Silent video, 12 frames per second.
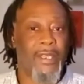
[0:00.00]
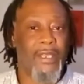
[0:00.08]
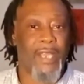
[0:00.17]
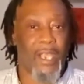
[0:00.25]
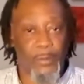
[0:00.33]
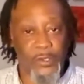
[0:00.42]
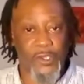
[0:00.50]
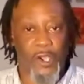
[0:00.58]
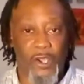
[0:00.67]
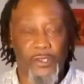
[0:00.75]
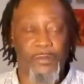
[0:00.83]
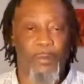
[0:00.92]
Like we
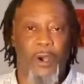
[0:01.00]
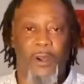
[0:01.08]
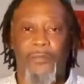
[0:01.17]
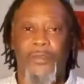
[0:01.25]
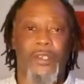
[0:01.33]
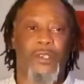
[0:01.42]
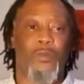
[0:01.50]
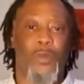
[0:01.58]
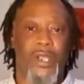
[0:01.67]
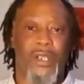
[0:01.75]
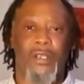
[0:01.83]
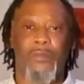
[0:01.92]
saw in Smallville,
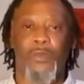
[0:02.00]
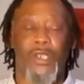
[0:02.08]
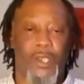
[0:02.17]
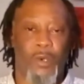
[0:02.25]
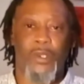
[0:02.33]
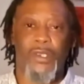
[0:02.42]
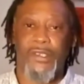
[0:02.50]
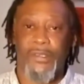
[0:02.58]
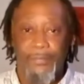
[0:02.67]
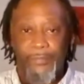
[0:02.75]
where Lois,